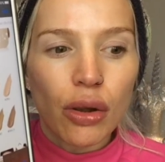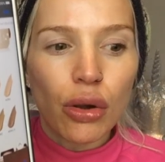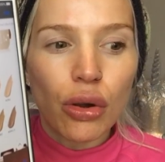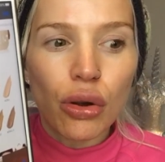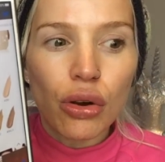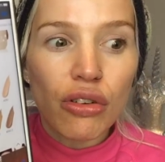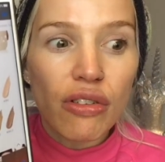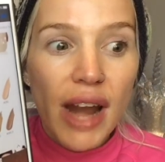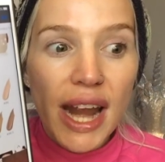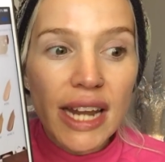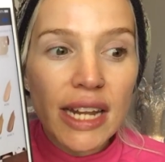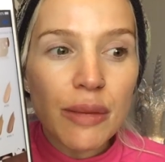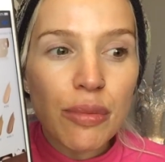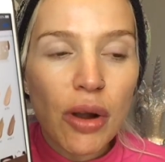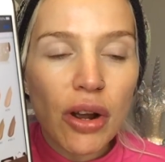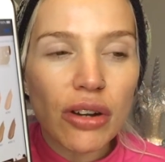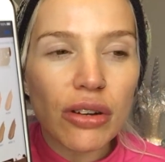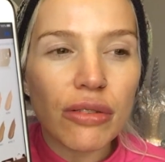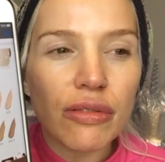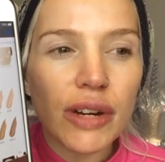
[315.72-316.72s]
or any
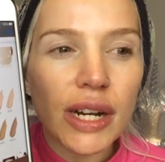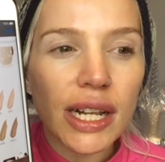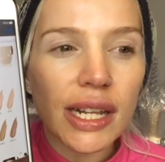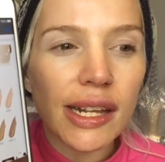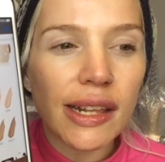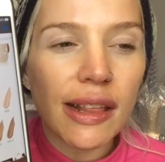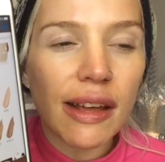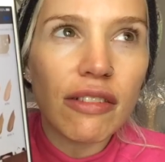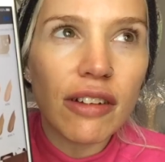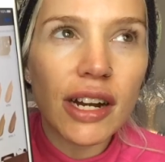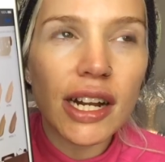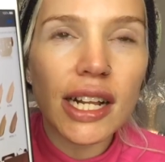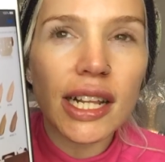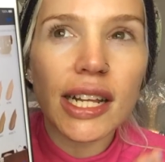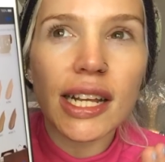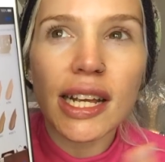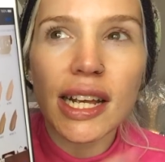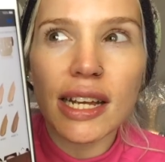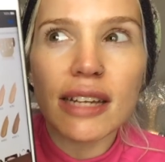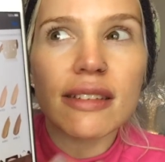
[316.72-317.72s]
product, really, there
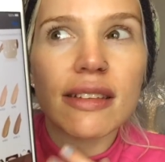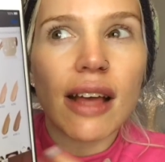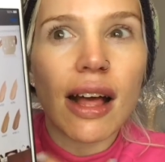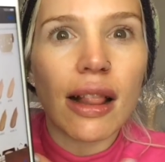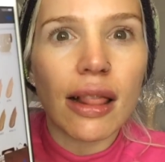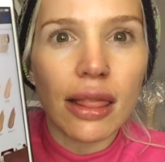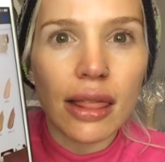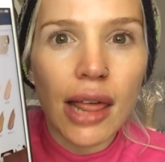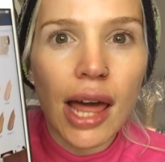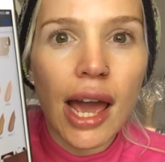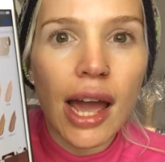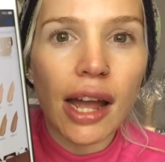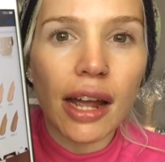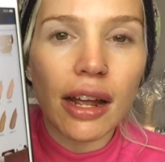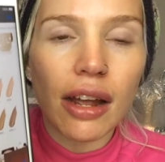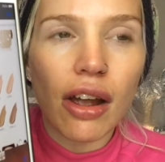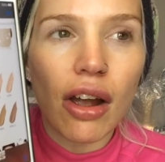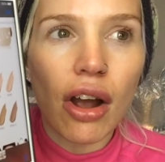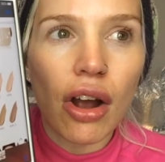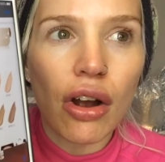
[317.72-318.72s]
really is a
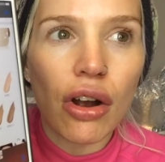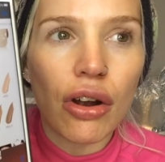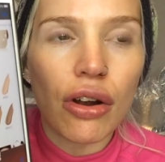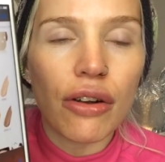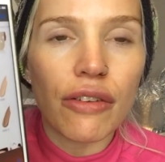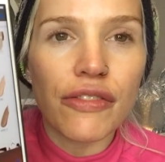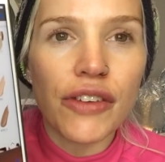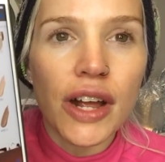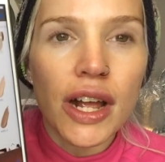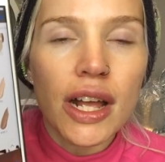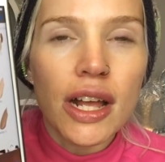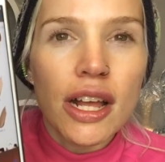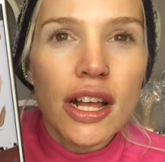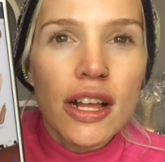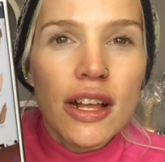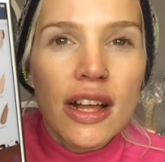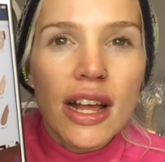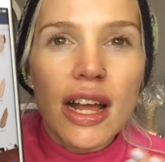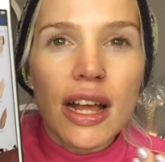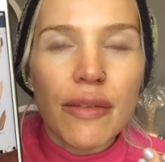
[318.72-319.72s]
lack of
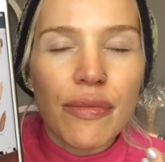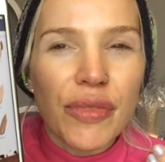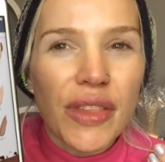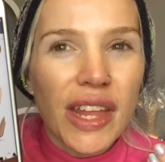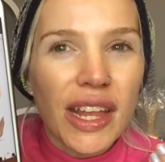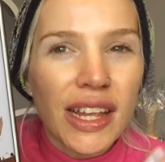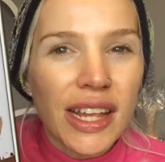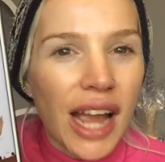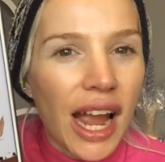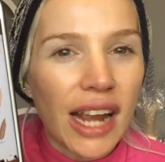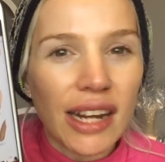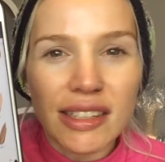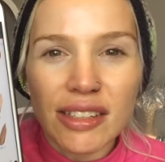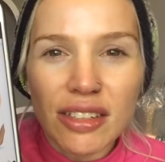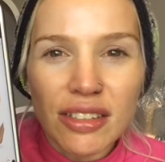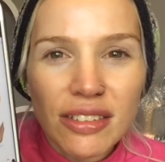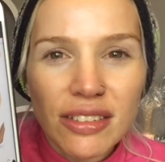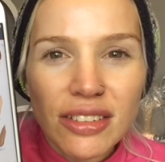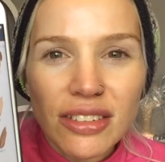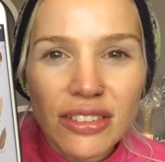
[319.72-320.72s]

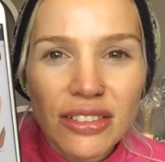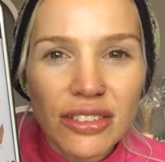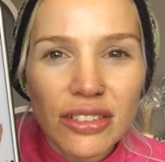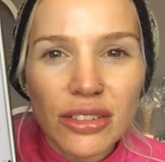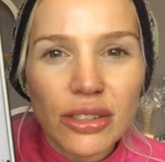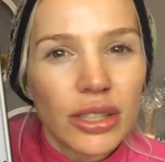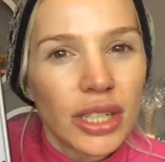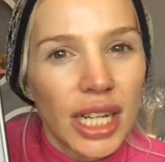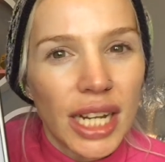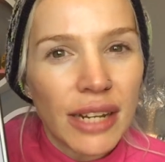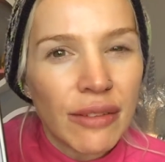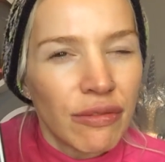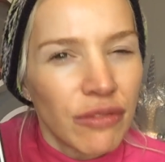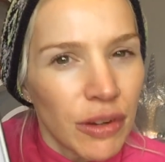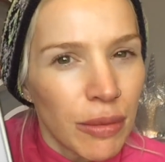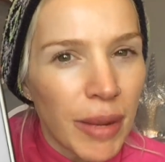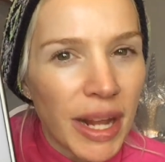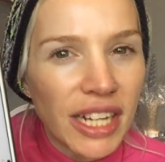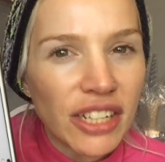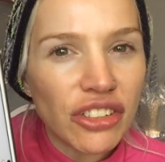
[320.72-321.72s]
guidance,
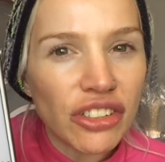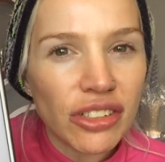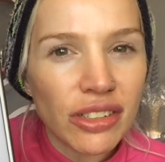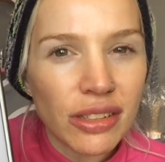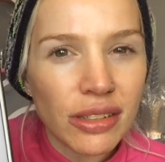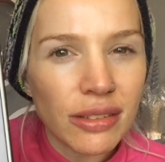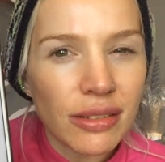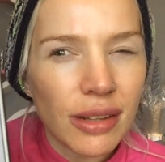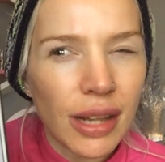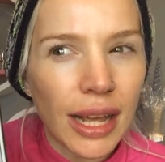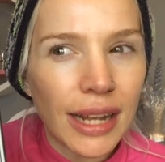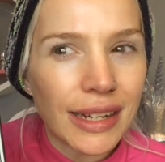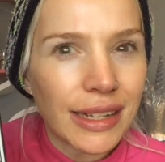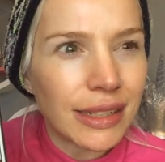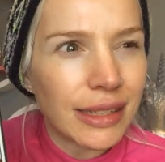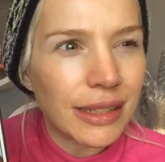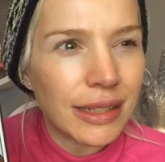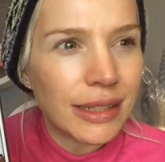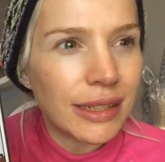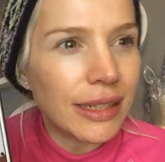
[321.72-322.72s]
information,
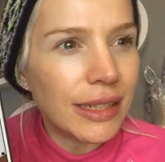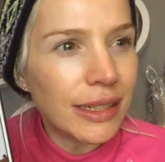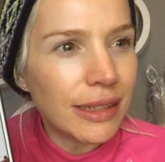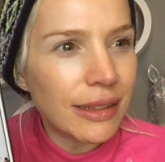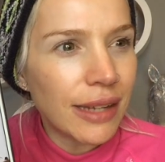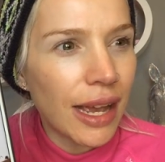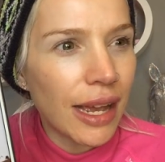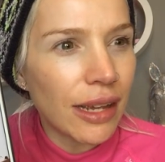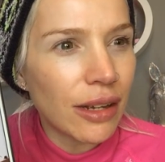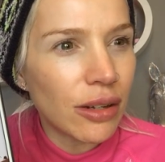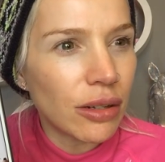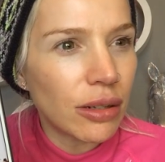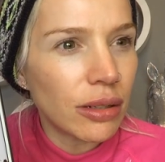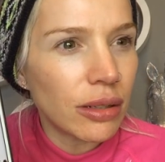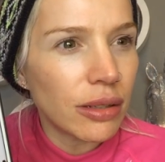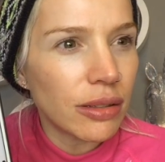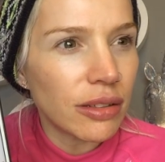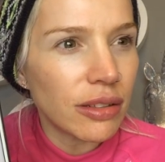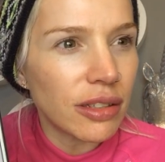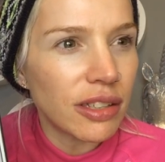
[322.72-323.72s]
like
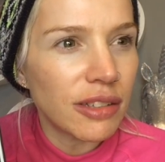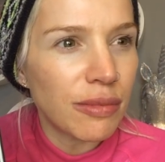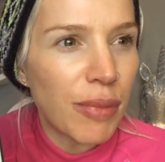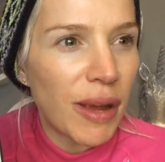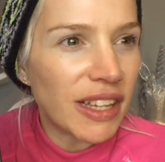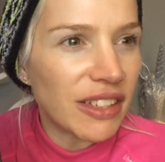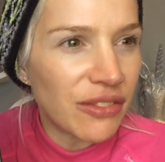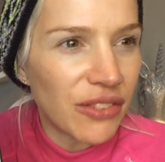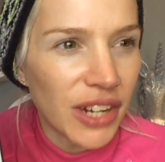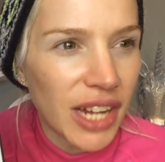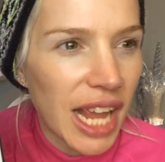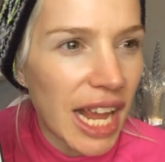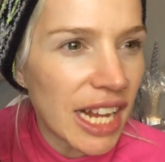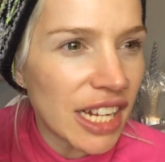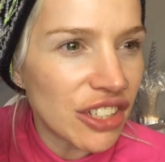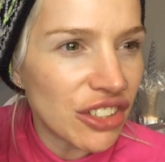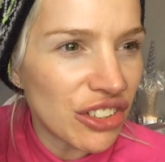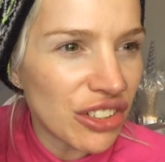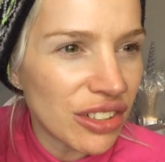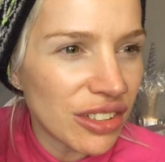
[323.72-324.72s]
detail,
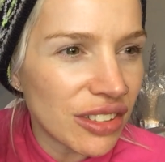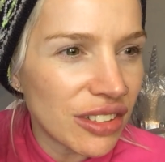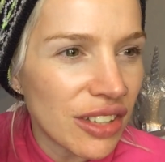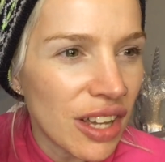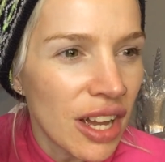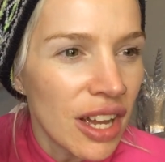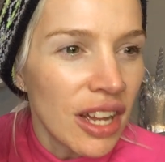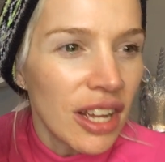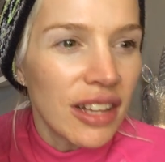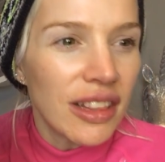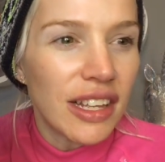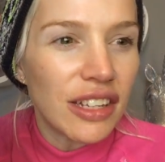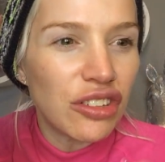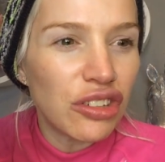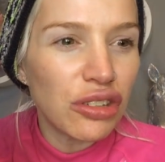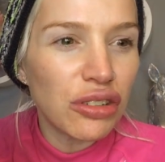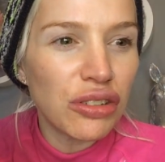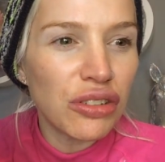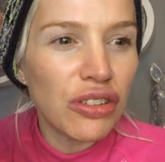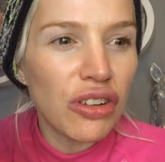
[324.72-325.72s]
specifications.
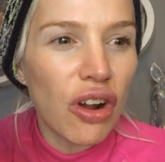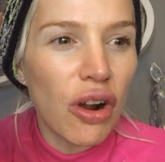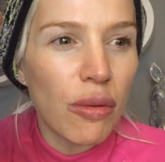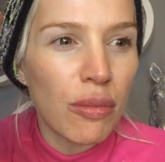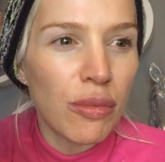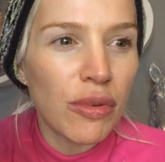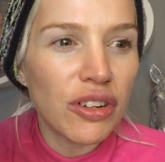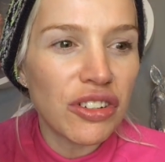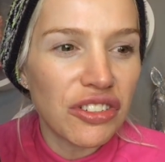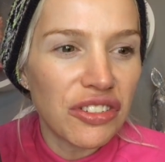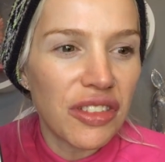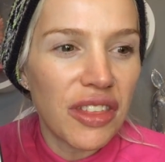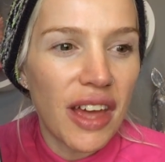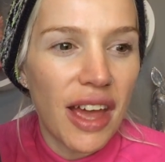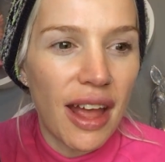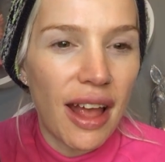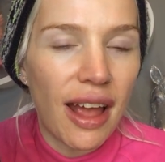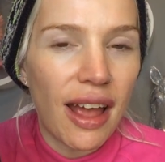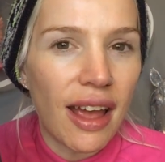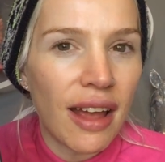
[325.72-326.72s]
There's just not much
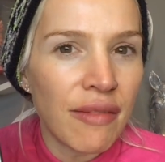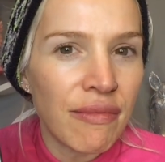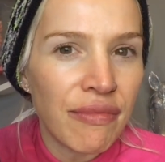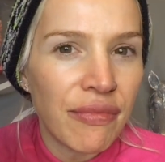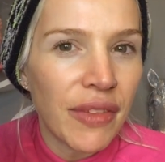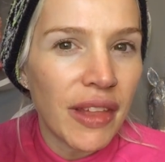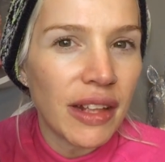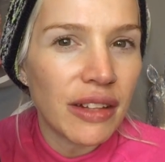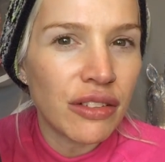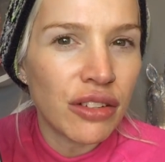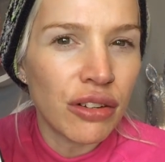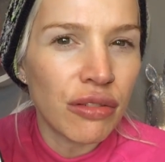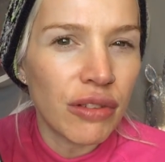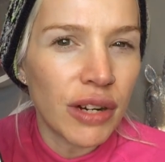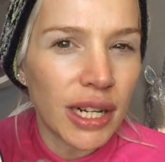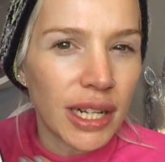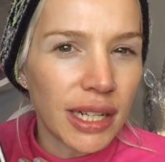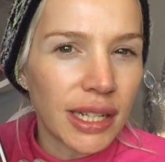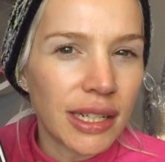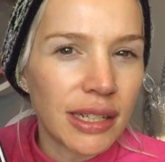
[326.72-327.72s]
there to
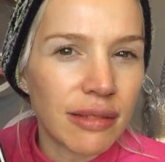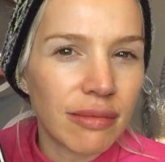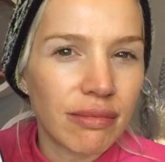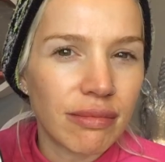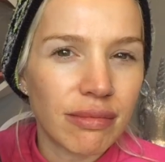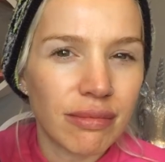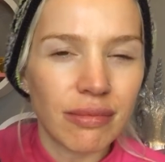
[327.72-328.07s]
really